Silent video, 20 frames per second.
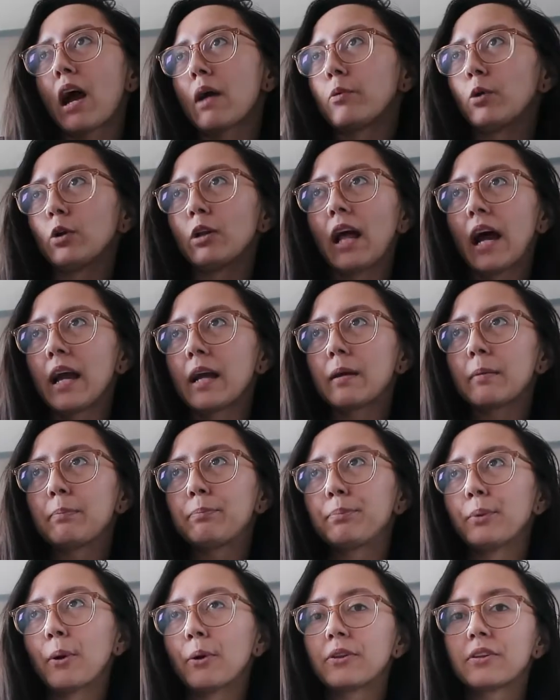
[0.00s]
I will like
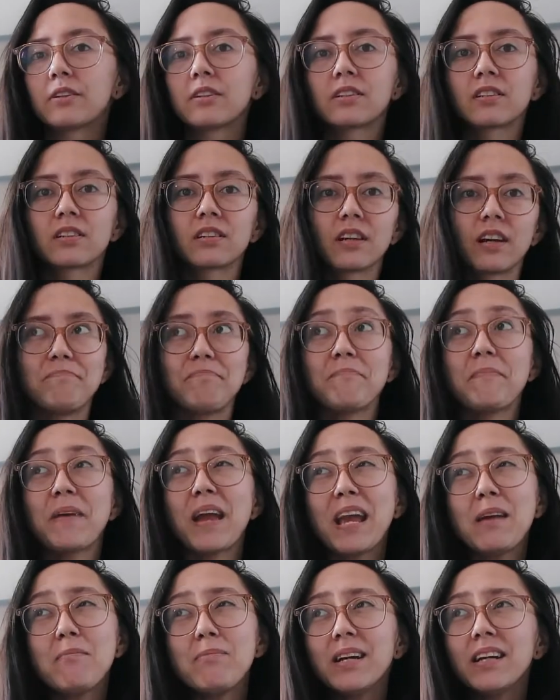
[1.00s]
put
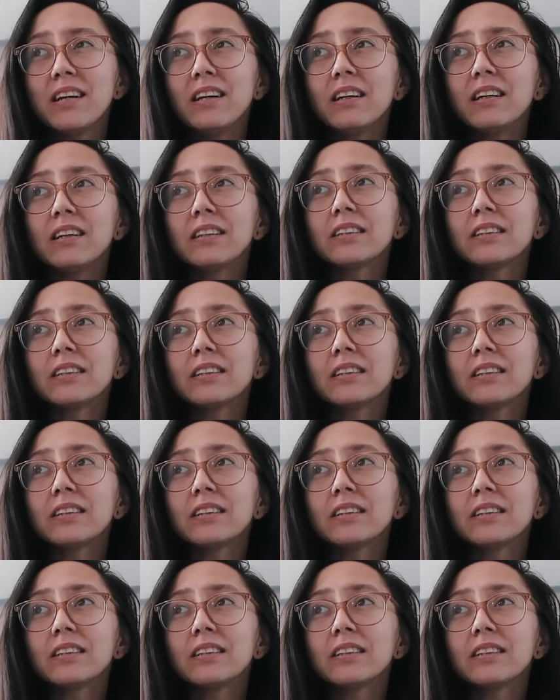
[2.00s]
maybe a